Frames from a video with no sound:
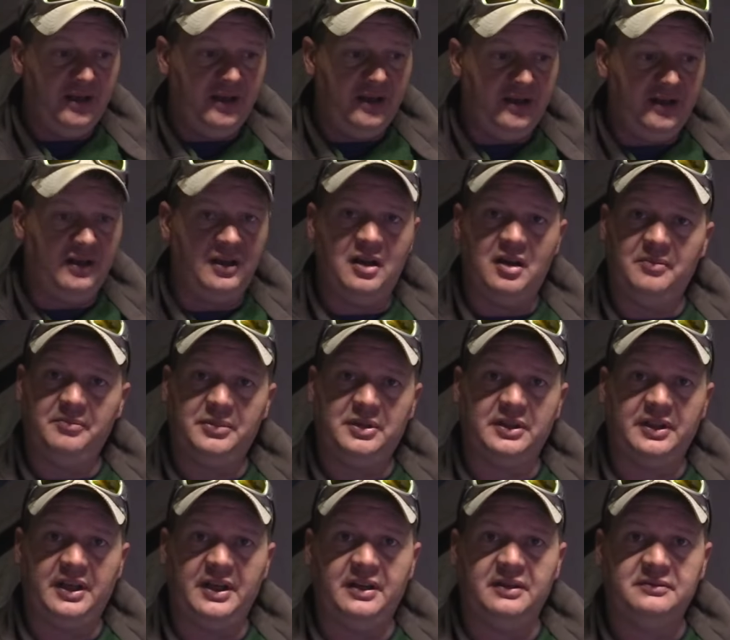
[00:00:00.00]
it'll humble
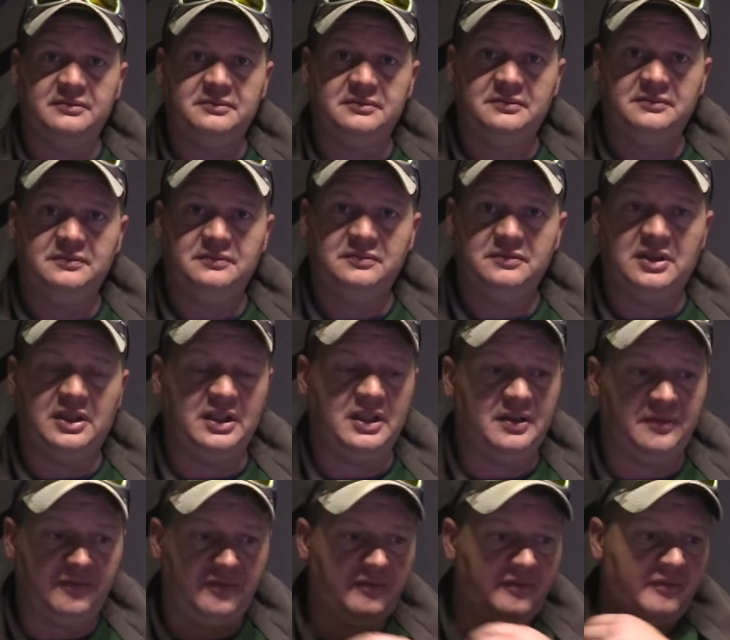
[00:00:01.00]
you uh,
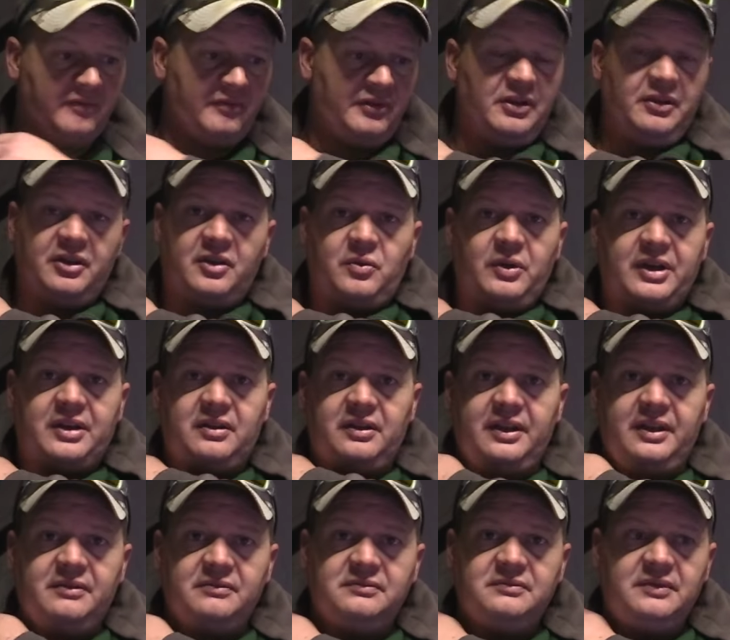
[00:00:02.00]
really
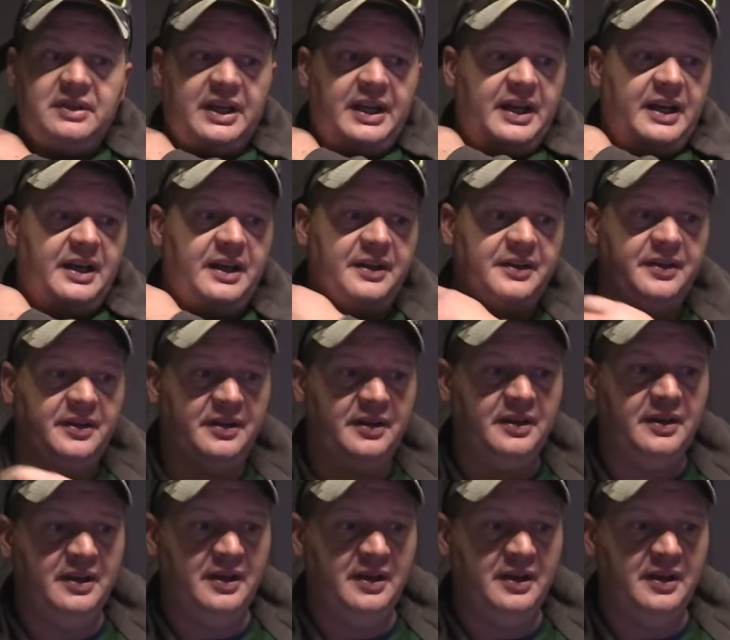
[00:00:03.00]
quickly. And